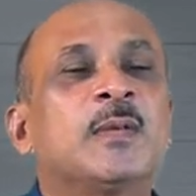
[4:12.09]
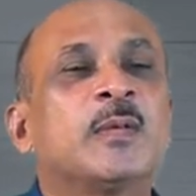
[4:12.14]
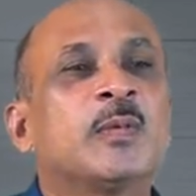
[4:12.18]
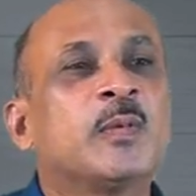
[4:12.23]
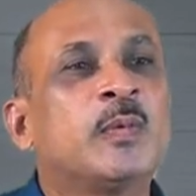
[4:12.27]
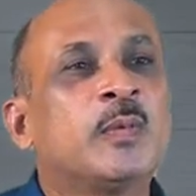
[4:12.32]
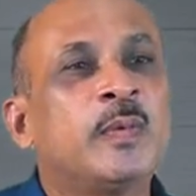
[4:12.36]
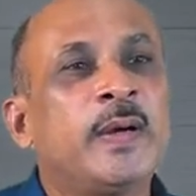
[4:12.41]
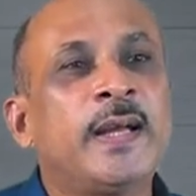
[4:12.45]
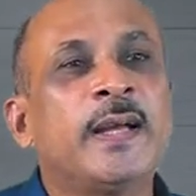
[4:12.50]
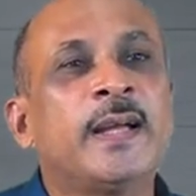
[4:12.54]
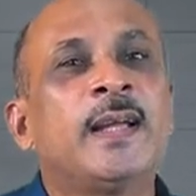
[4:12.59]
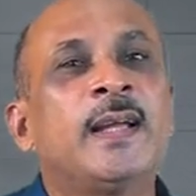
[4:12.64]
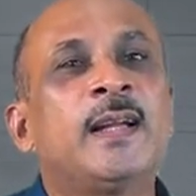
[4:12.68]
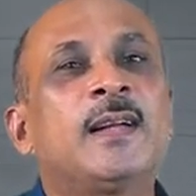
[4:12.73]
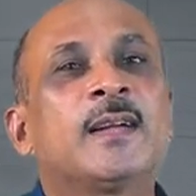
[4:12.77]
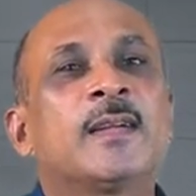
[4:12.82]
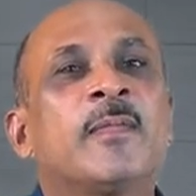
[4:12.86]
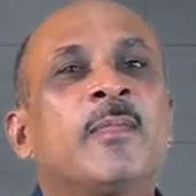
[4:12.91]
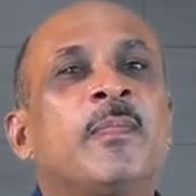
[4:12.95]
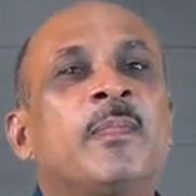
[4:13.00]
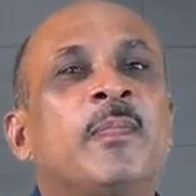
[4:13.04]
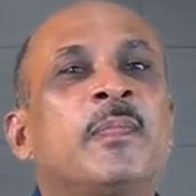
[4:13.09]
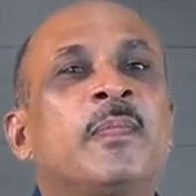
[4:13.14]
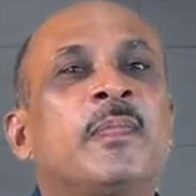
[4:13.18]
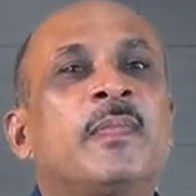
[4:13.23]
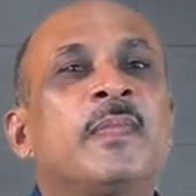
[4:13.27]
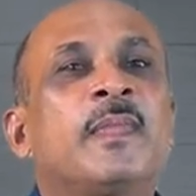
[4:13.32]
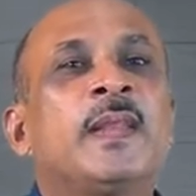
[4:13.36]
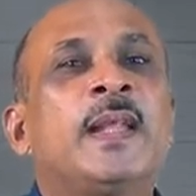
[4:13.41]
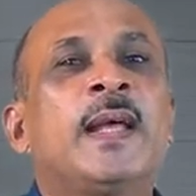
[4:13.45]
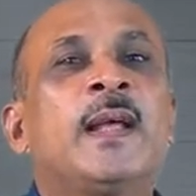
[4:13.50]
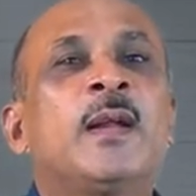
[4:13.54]
where
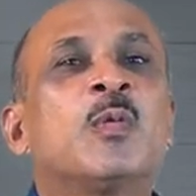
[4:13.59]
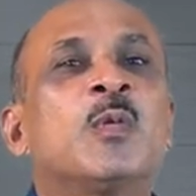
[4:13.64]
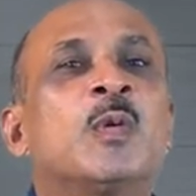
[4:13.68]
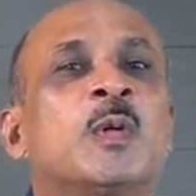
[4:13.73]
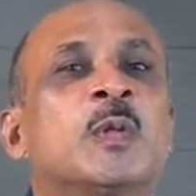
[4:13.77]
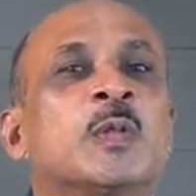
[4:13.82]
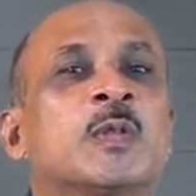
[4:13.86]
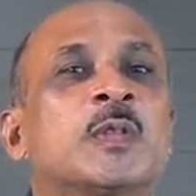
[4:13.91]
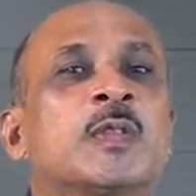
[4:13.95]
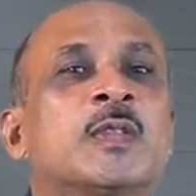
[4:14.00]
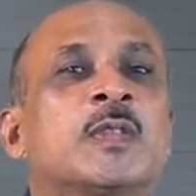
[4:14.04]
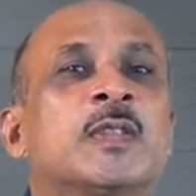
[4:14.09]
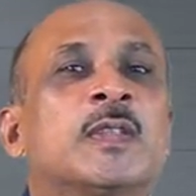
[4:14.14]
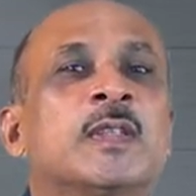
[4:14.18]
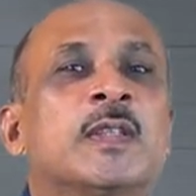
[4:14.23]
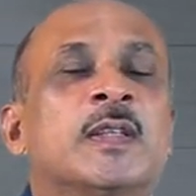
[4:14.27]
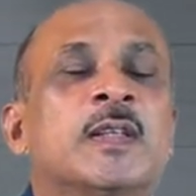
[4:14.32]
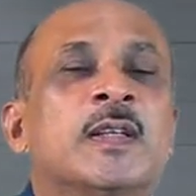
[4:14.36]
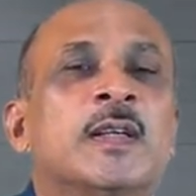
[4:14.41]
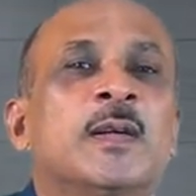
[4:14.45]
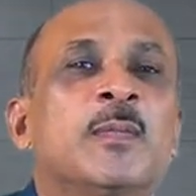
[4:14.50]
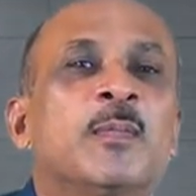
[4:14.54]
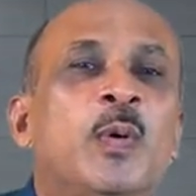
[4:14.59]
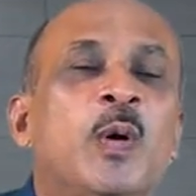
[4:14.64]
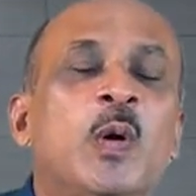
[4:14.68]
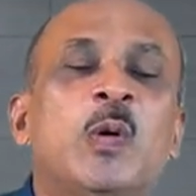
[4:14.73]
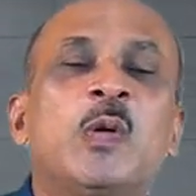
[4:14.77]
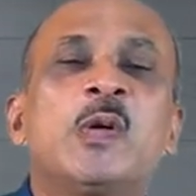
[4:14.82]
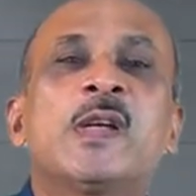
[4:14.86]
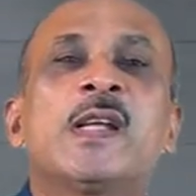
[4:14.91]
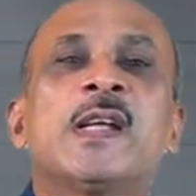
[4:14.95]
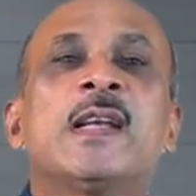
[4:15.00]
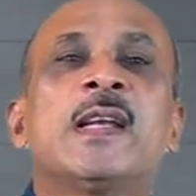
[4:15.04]
there was
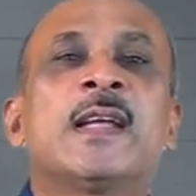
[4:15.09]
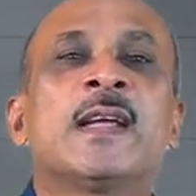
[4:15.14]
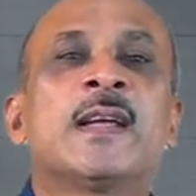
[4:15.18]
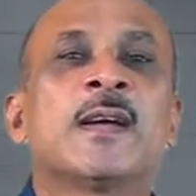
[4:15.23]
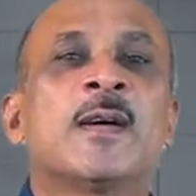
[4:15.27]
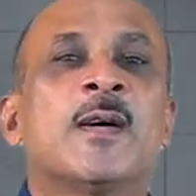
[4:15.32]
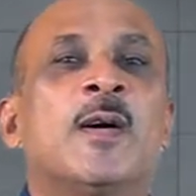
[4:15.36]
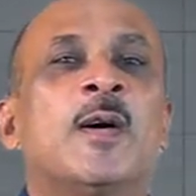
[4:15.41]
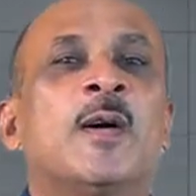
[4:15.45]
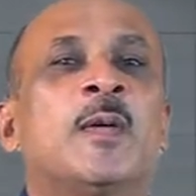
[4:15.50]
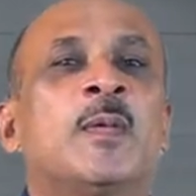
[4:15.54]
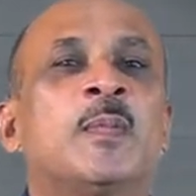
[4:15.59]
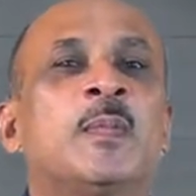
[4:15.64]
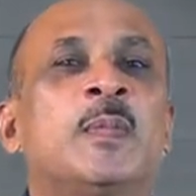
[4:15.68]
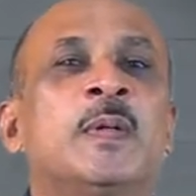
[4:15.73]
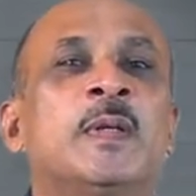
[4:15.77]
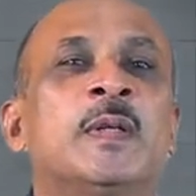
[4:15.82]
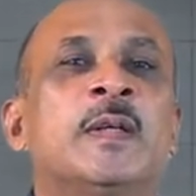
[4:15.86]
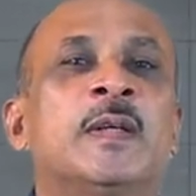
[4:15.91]
foretelling of,